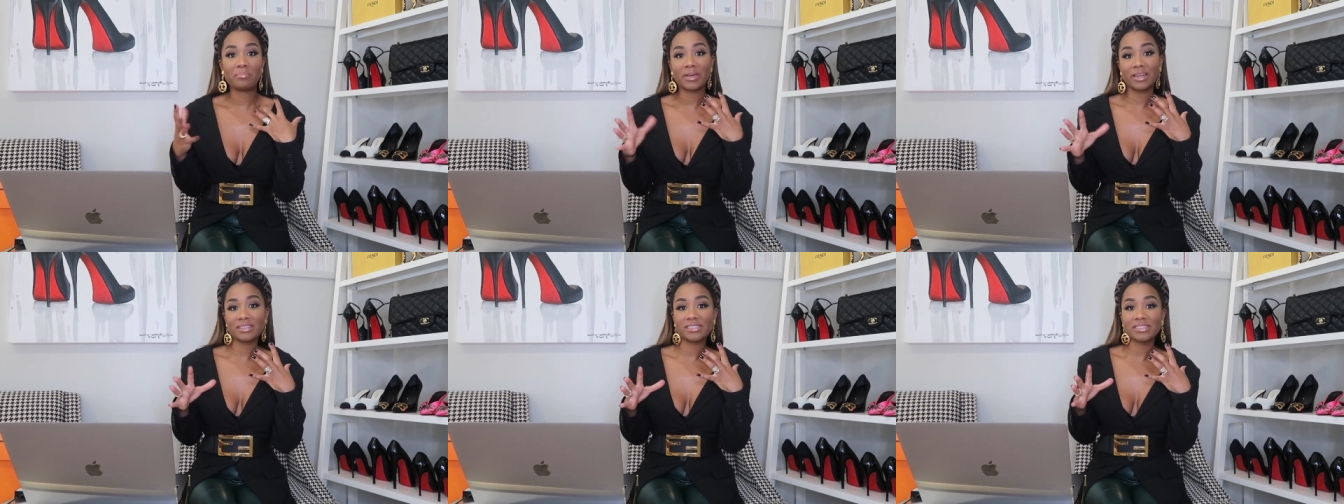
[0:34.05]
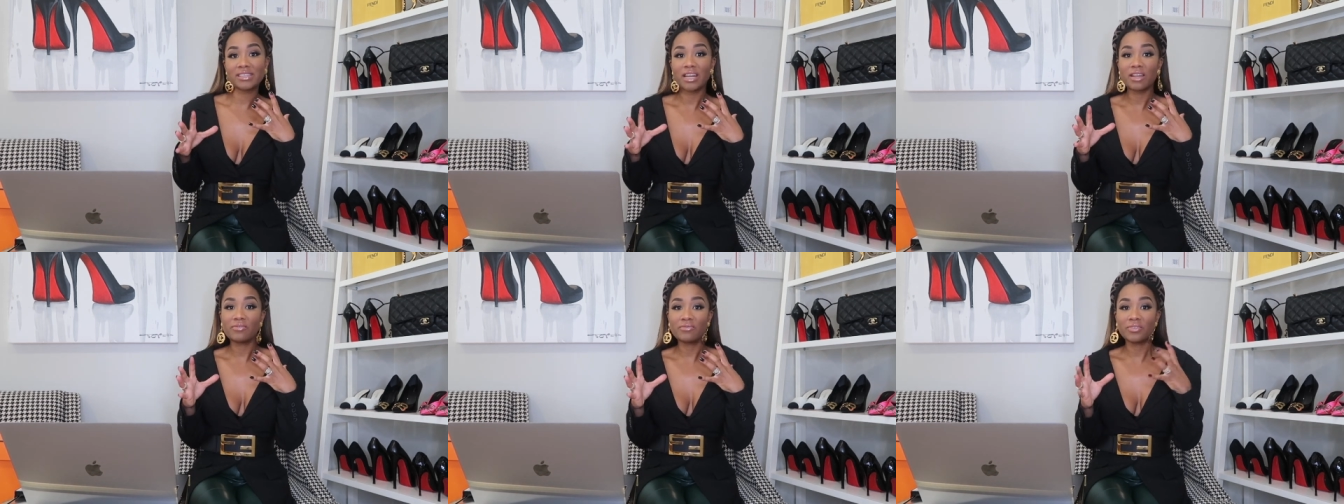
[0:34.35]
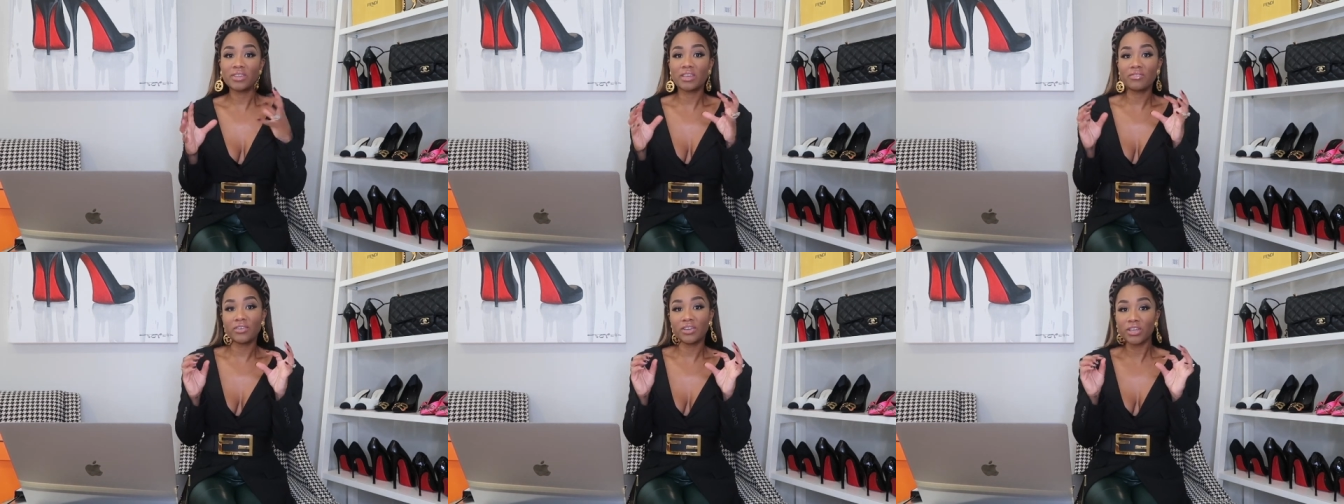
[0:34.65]
but instead
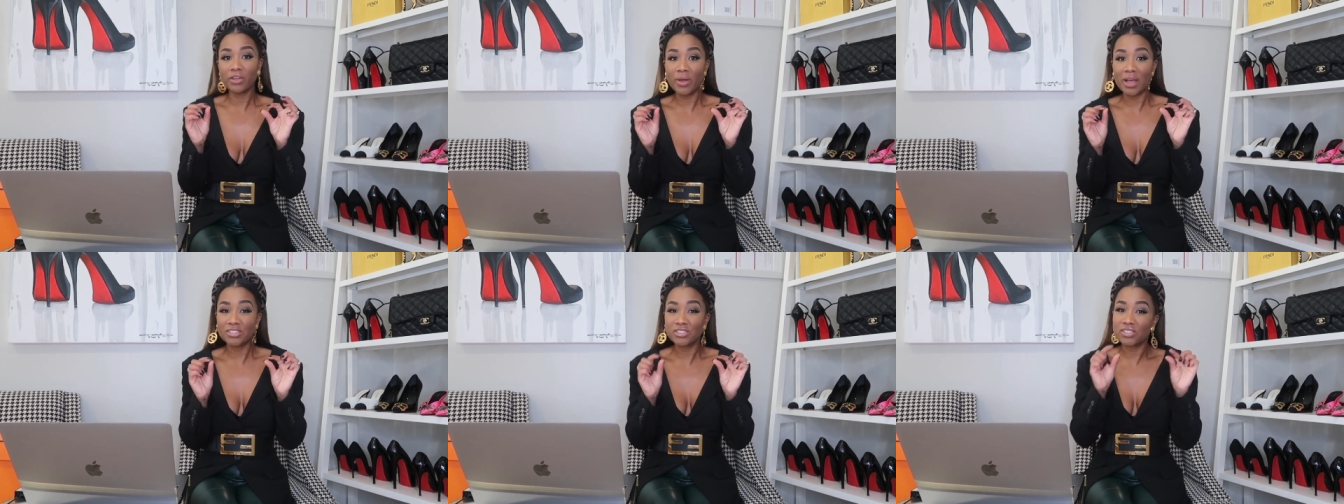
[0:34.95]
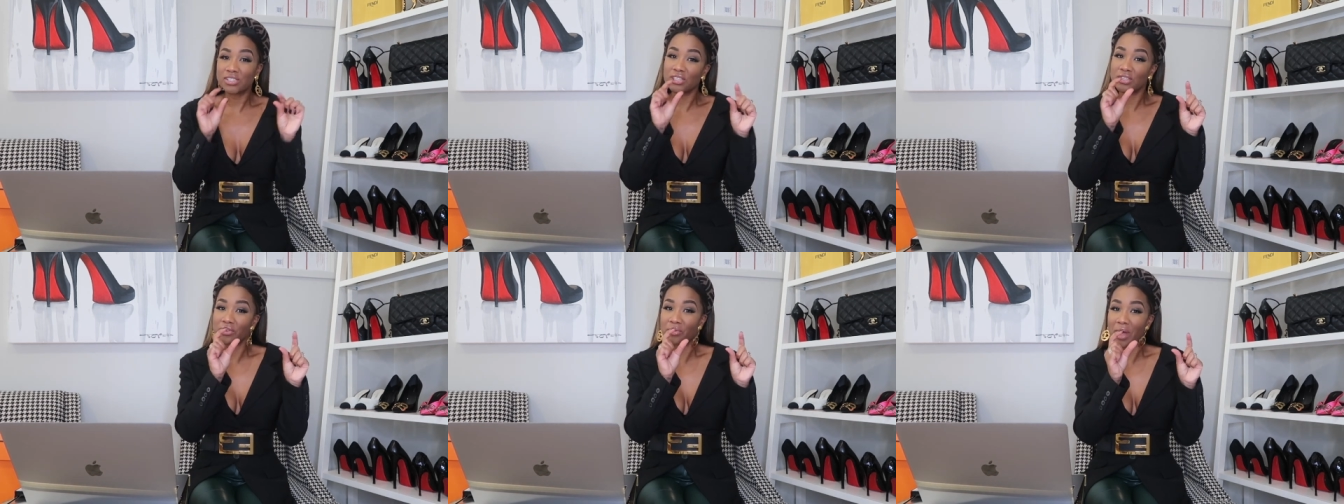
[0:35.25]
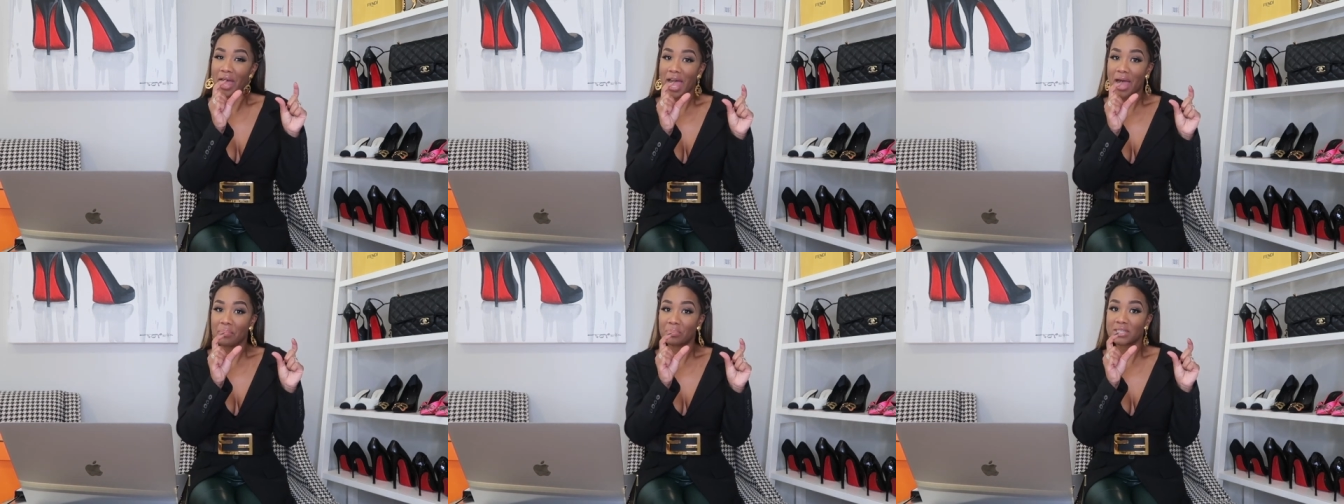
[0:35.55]
of giving you guys just a
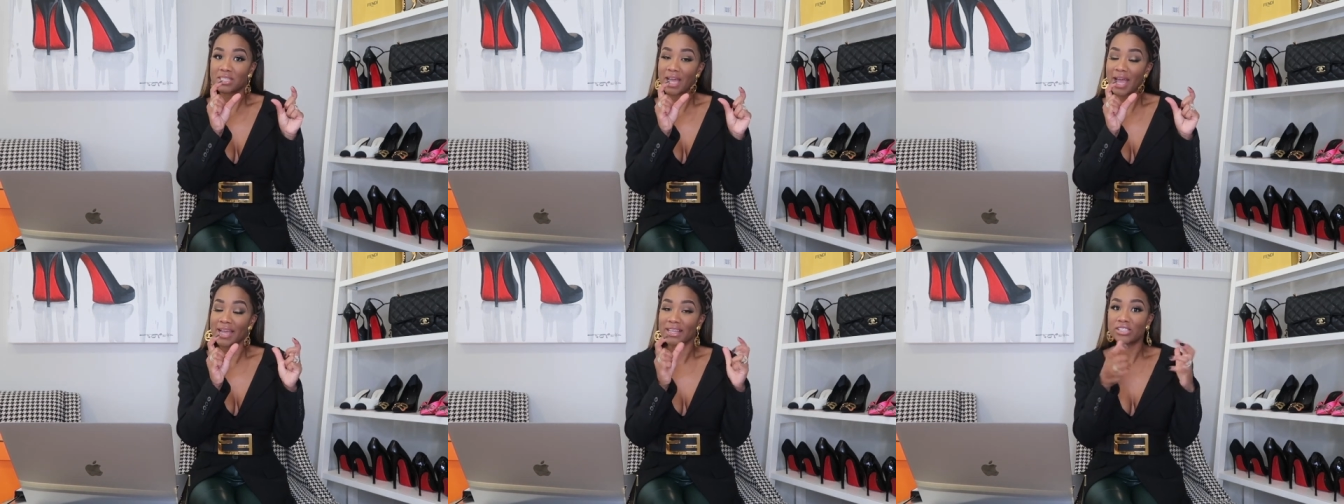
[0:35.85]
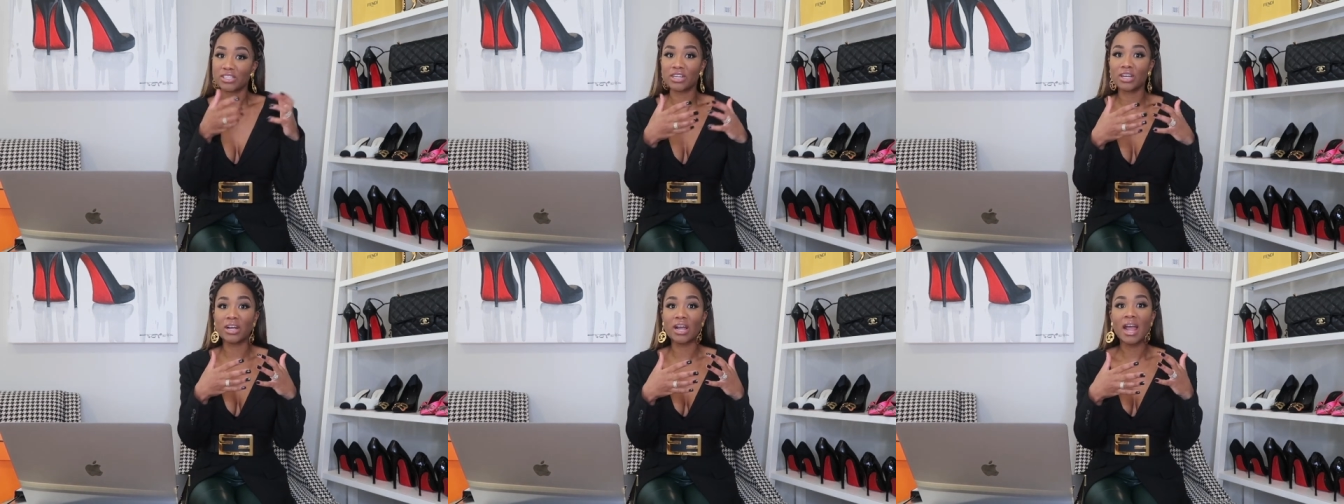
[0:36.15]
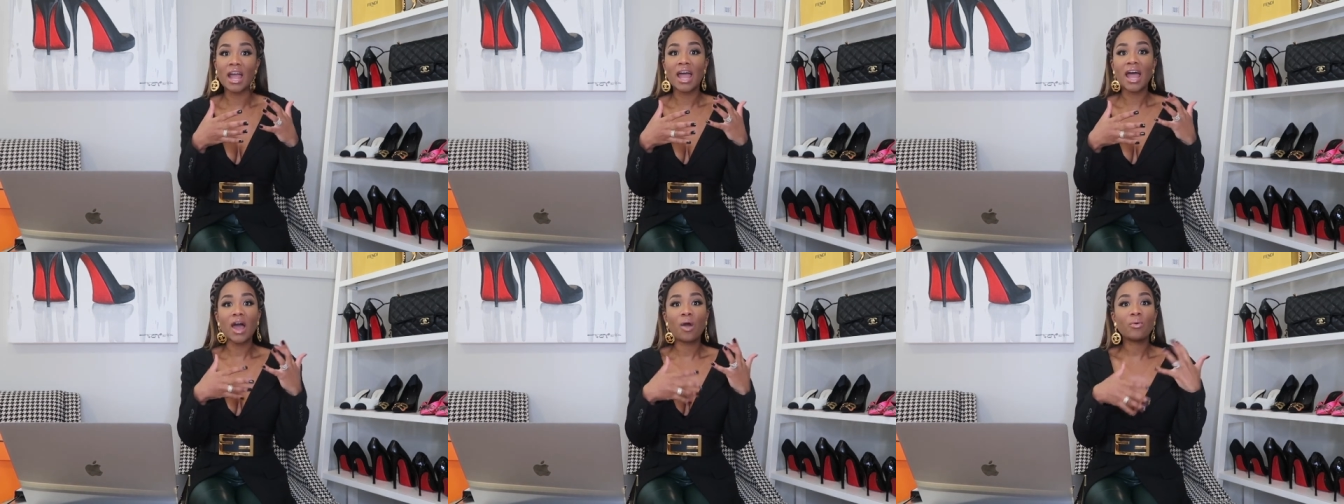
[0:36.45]
little appetizer,
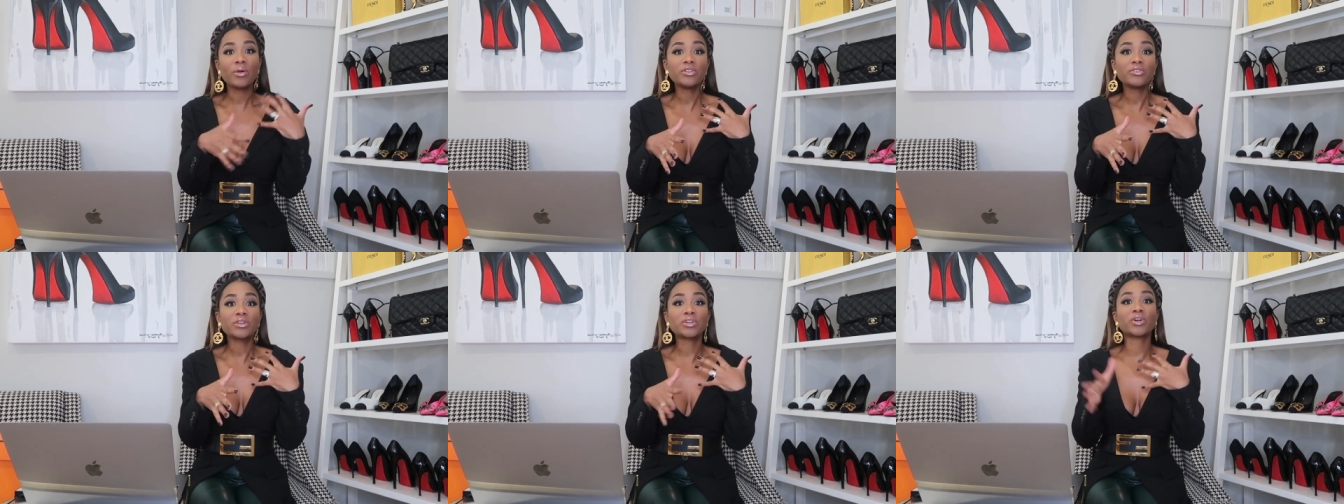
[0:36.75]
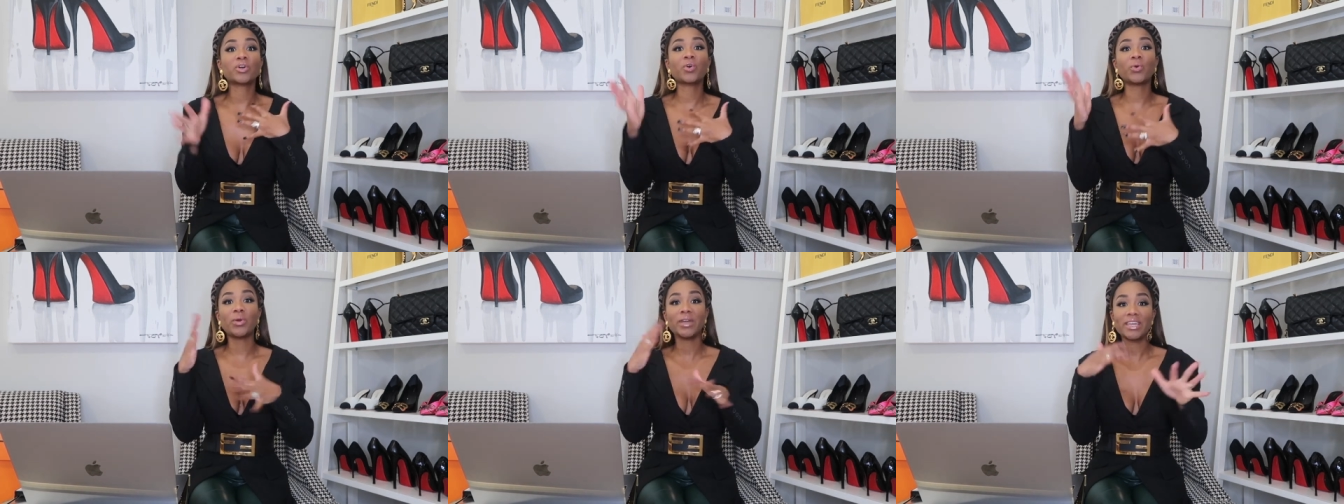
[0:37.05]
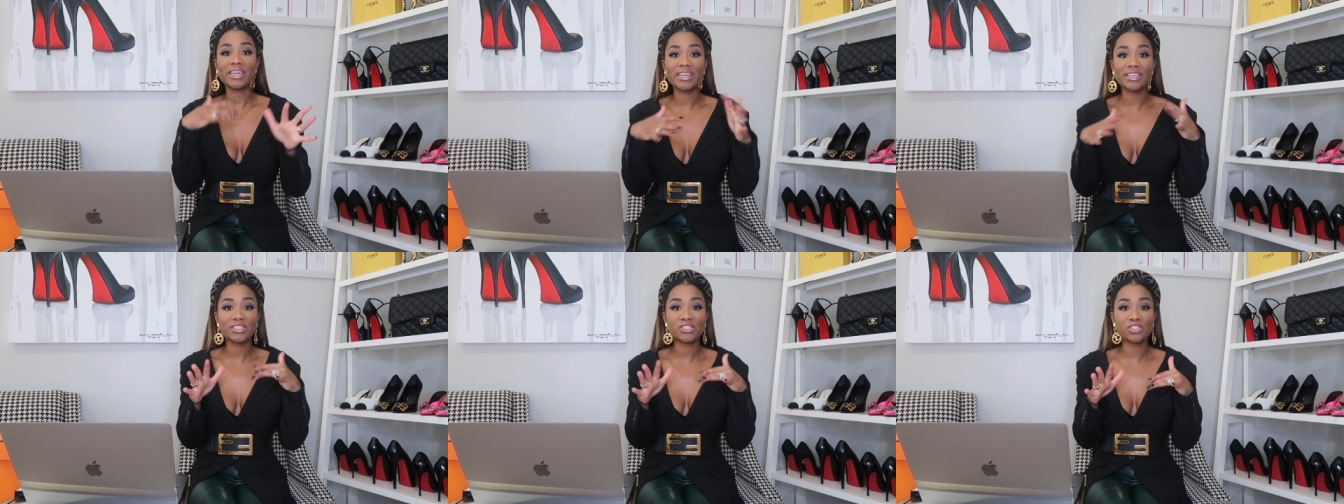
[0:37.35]
I wanted like a
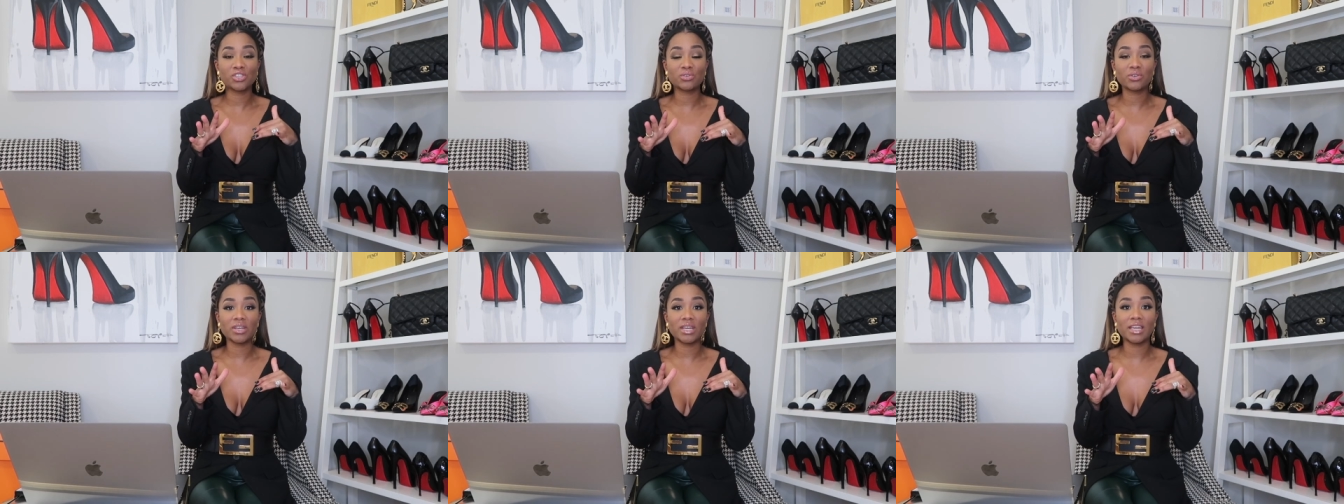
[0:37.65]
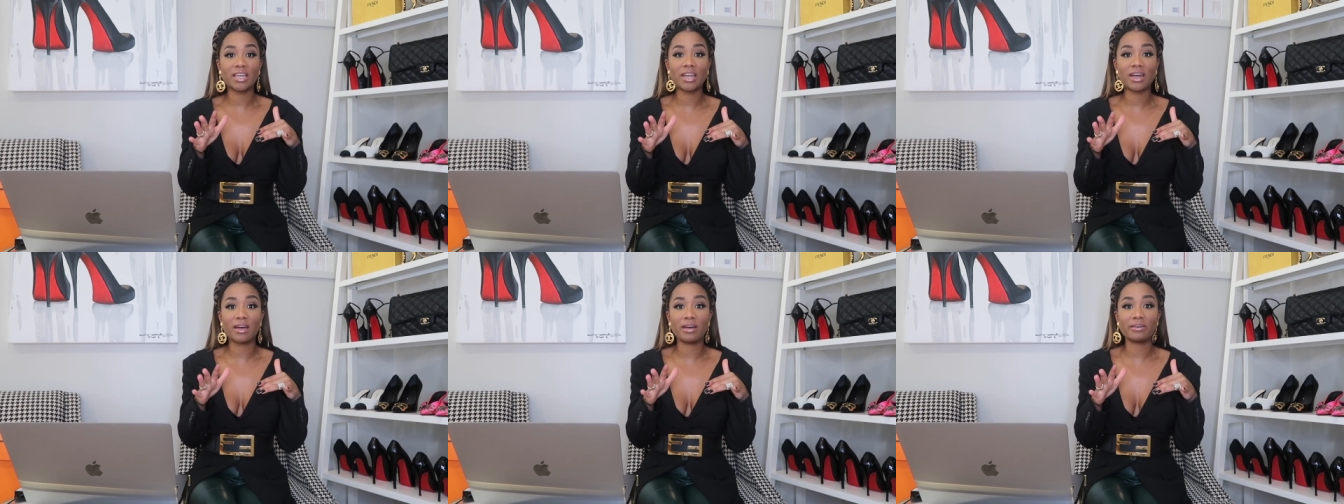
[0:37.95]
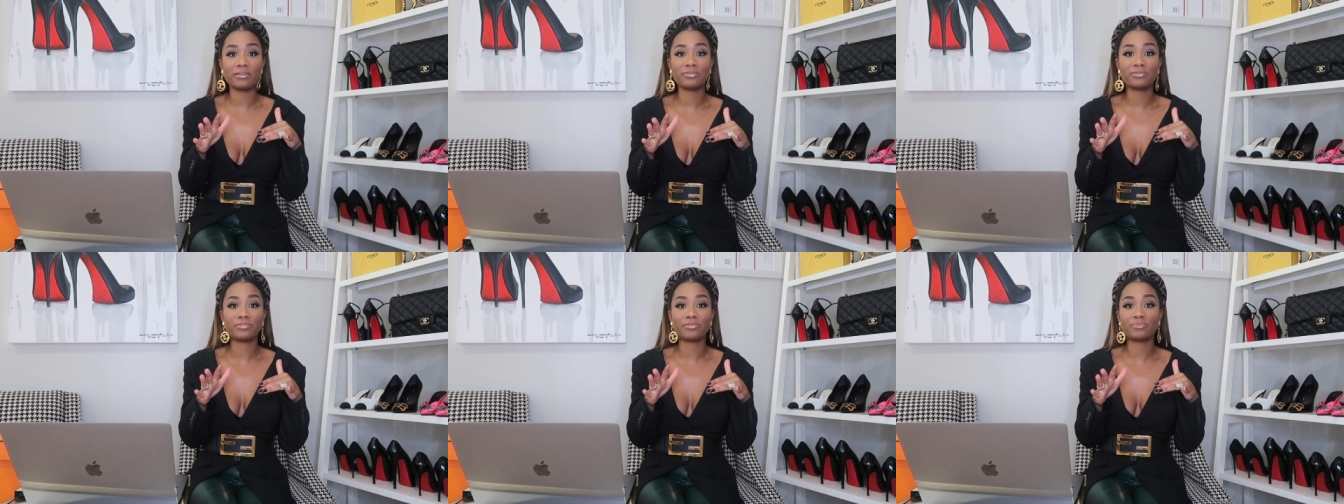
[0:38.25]
quick history
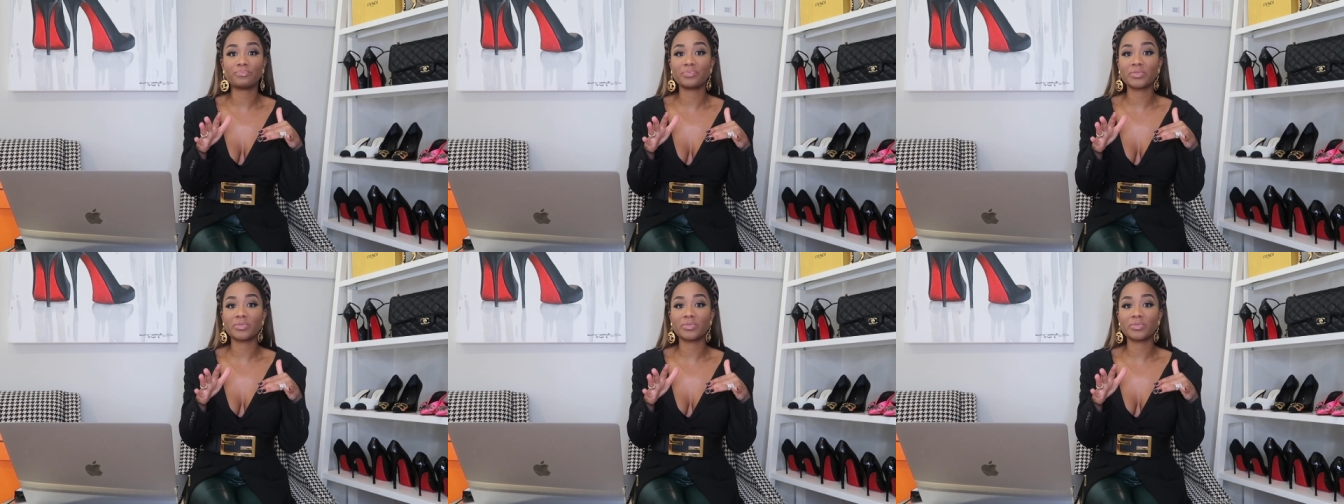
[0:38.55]
of